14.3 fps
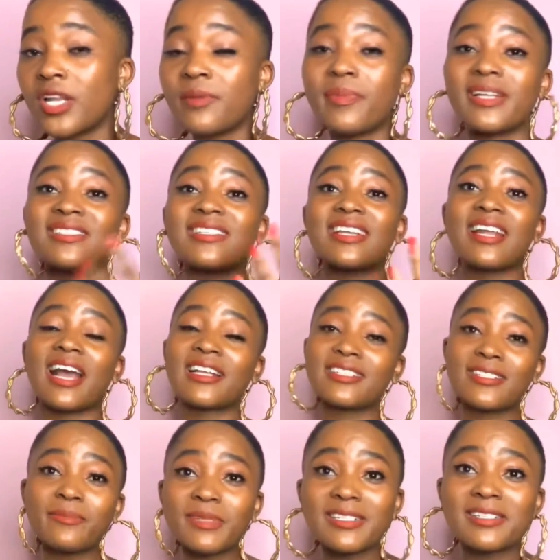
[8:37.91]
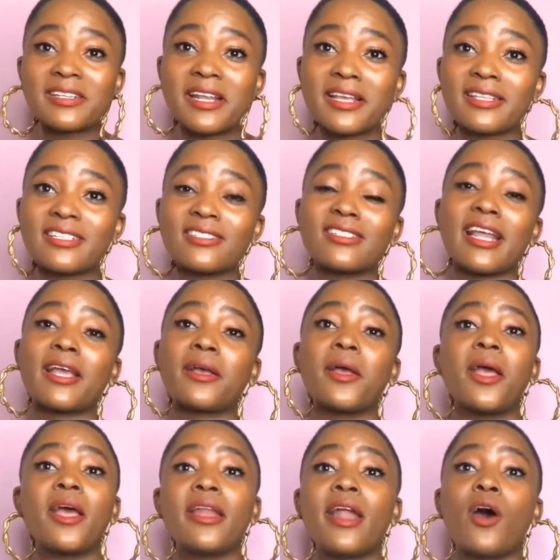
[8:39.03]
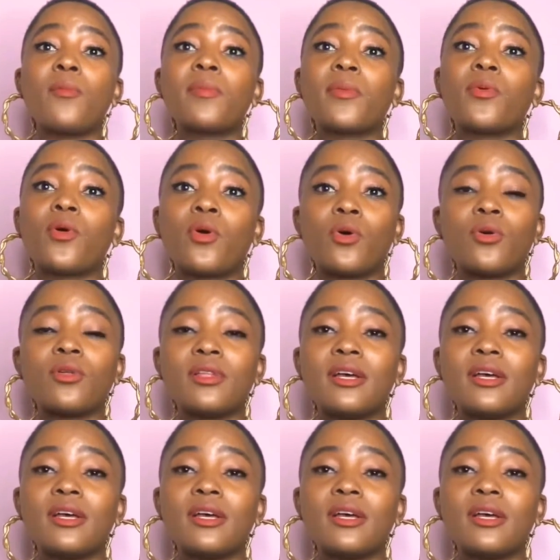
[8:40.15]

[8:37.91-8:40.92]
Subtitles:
but it's an accepted slang, just like now people call,